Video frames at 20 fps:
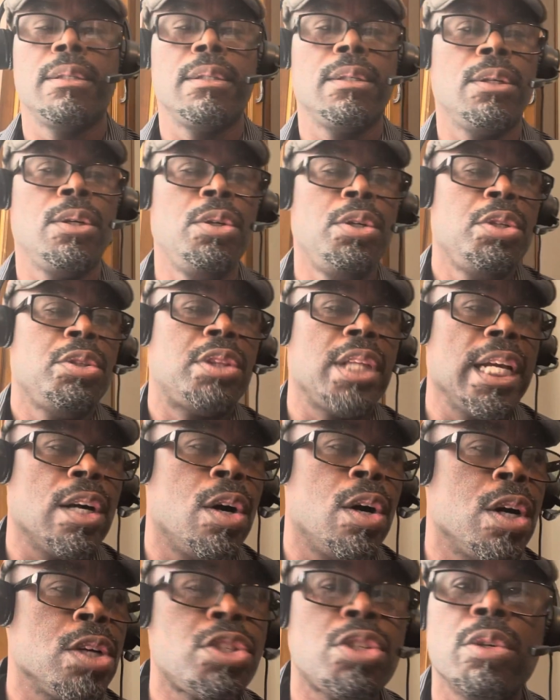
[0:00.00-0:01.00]
Who do you think
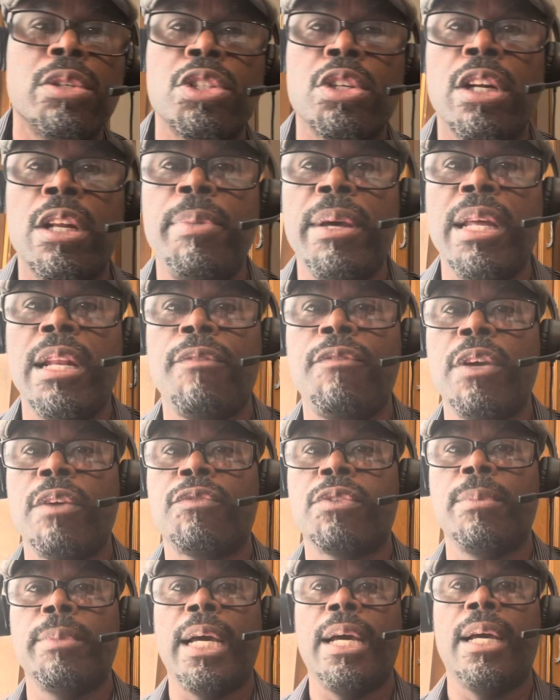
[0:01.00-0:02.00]
also is going to benefit
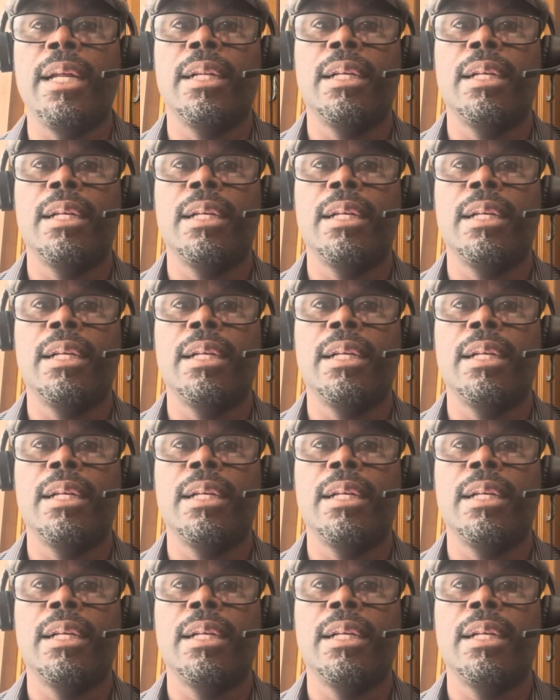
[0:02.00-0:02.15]
from that?